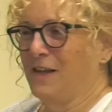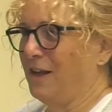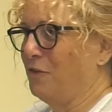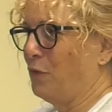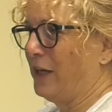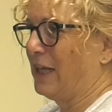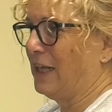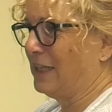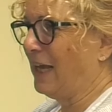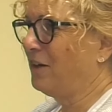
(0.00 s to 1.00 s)
If we
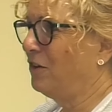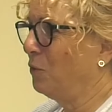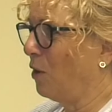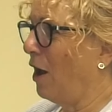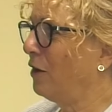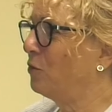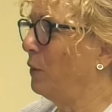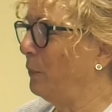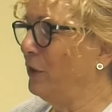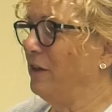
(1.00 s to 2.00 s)
collected rocks,
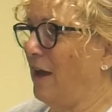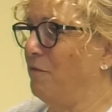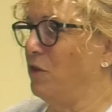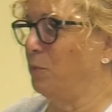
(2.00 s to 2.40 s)
we wouldn't have this